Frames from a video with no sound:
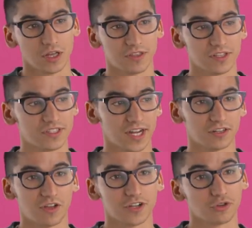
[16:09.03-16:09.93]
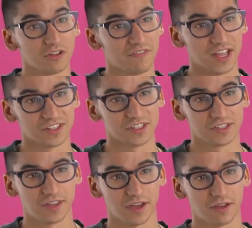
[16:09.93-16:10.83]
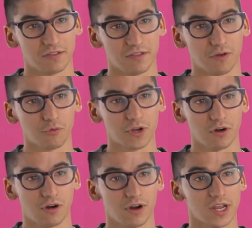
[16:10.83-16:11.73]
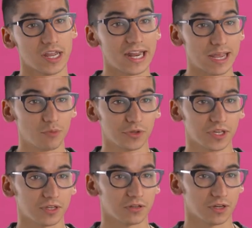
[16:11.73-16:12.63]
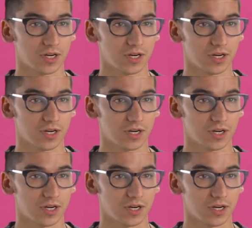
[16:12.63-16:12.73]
The technological advances that we are enabling,